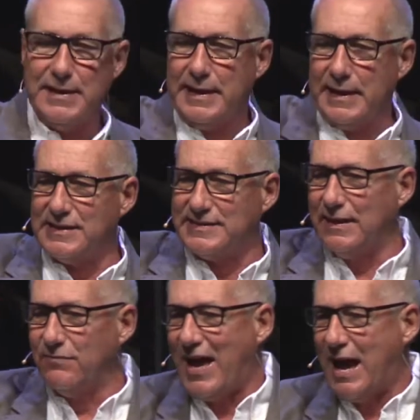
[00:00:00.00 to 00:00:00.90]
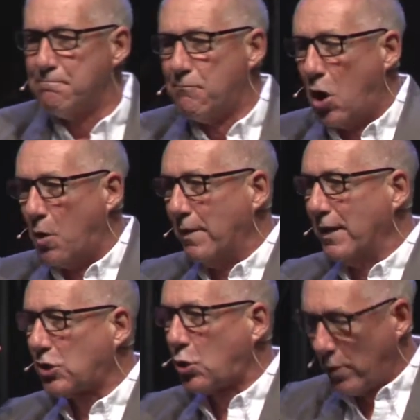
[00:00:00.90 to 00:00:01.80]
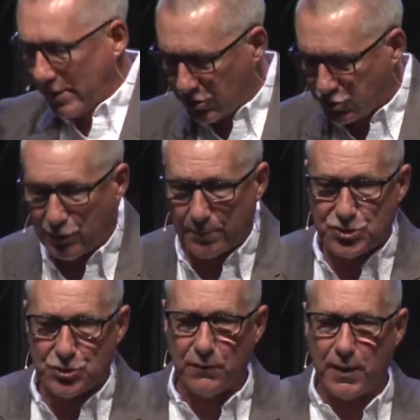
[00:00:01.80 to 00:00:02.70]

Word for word: It is in that moment, according to scripture,